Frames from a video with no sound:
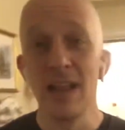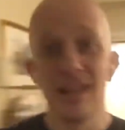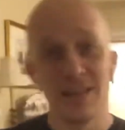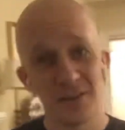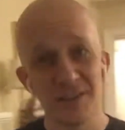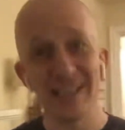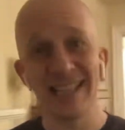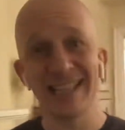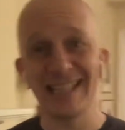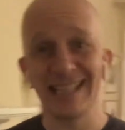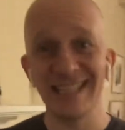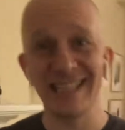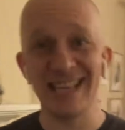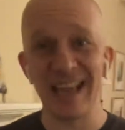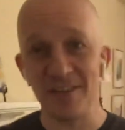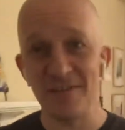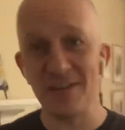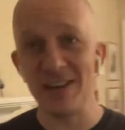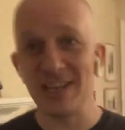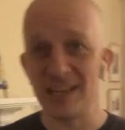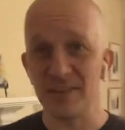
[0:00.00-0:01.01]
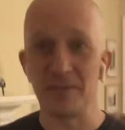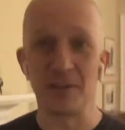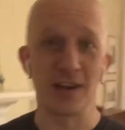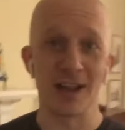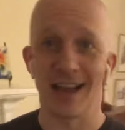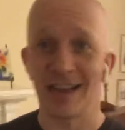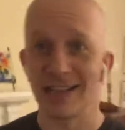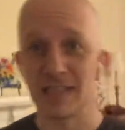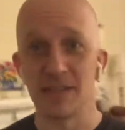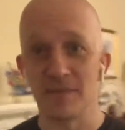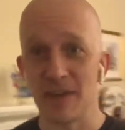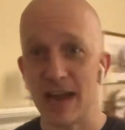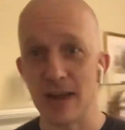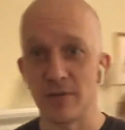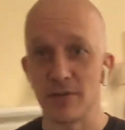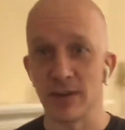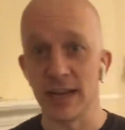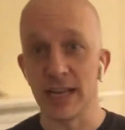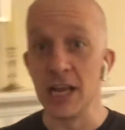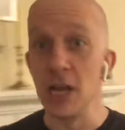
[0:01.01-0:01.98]
There's like 7 different kinds of
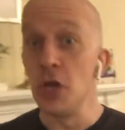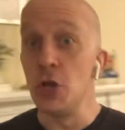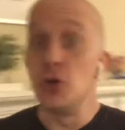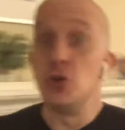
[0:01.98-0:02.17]
irony.